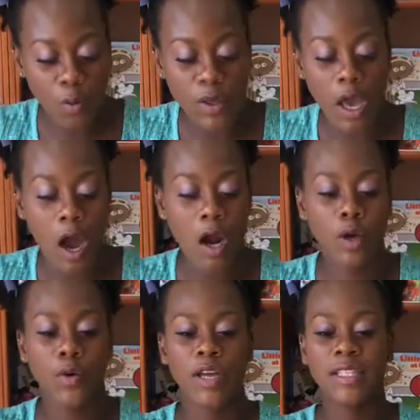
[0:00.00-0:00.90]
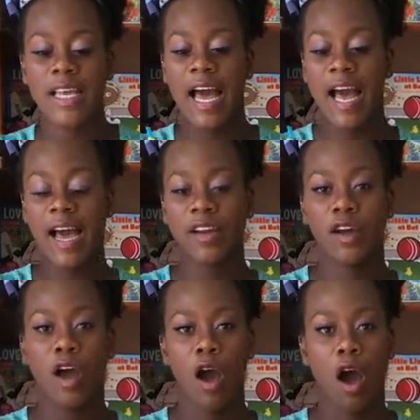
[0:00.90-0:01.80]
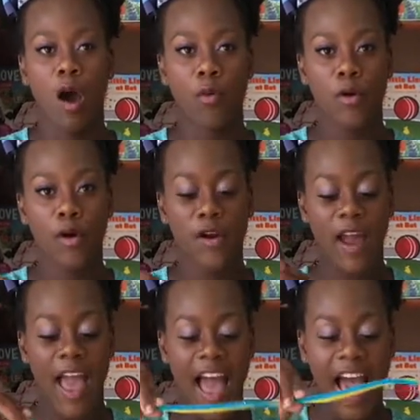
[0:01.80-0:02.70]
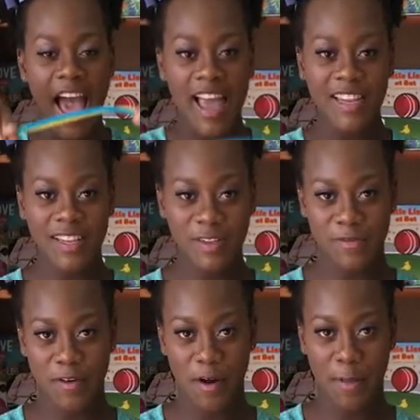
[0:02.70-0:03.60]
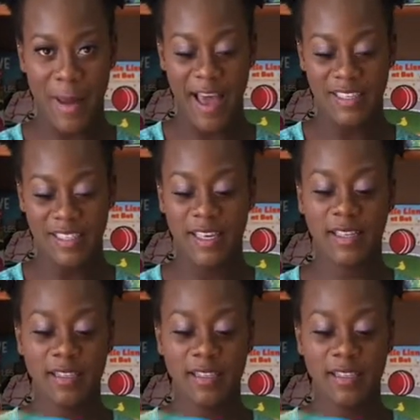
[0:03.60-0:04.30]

we are going to add our handle for our basket